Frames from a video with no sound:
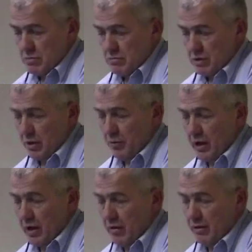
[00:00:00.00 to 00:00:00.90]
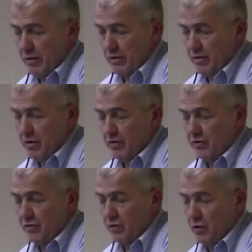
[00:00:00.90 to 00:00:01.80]
a couple of
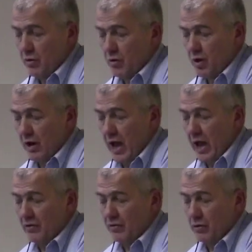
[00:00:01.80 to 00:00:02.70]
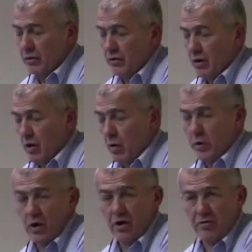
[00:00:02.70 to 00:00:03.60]
sessions ago was on Agile
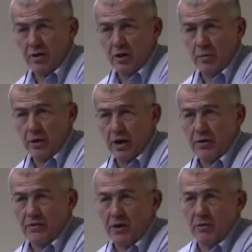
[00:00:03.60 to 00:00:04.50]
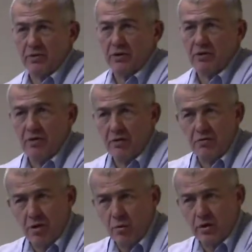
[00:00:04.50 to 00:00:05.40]
OER development. I thought that was
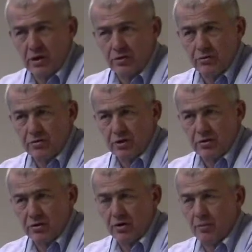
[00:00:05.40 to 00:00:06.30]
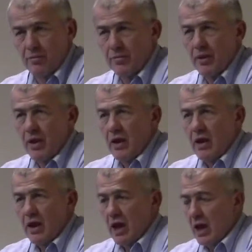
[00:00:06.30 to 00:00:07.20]
a, a really interesting term.
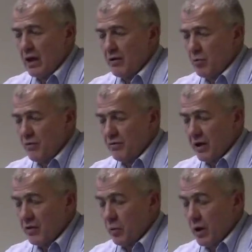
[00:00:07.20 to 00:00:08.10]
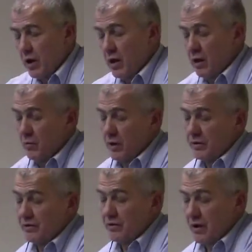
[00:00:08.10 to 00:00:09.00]
And it reflects well on
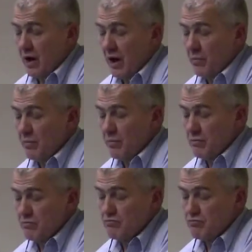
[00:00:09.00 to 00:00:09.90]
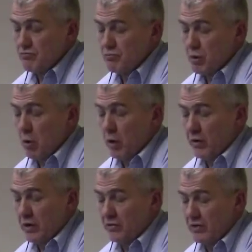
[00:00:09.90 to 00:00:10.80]
what I'm
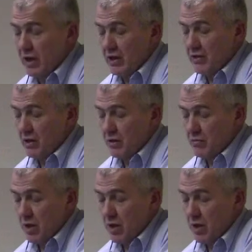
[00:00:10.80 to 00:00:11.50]
promoting these days